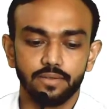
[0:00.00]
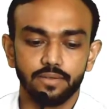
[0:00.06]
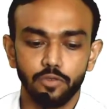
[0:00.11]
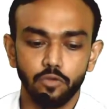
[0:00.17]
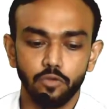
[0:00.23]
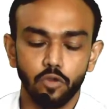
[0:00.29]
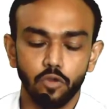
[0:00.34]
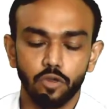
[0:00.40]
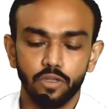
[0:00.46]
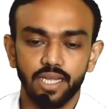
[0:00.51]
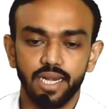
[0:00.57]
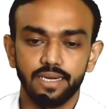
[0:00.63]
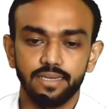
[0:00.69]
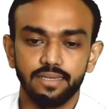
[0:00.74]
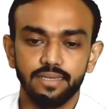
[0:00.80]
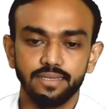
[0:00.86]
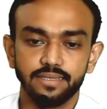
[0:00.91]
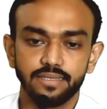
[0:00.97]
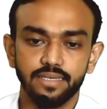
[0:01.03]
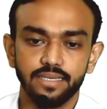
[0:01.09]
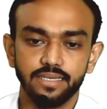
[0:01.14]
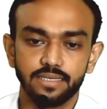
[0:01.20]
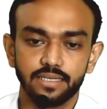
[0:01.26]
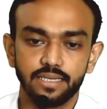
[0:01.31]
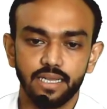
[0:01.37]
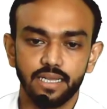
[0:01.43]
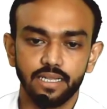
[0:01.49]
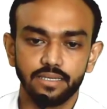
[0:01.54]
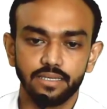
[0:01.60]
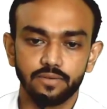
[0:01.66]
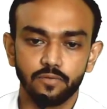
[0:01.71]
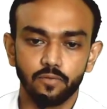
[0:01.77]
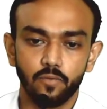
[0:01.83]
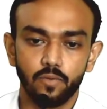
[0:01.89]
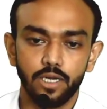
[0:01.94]
you know that this distance
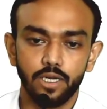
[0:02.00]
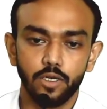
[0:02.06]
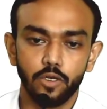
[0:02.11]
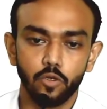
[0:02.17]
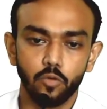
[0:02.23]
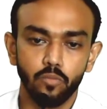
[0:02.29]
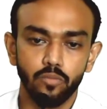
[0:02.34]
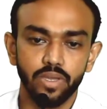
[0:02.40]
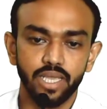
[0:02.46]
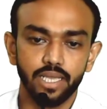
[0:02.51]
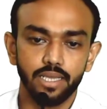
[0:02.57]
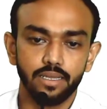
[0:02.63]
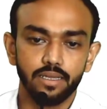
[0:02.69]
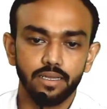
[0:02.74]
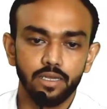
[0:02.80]
1 to B.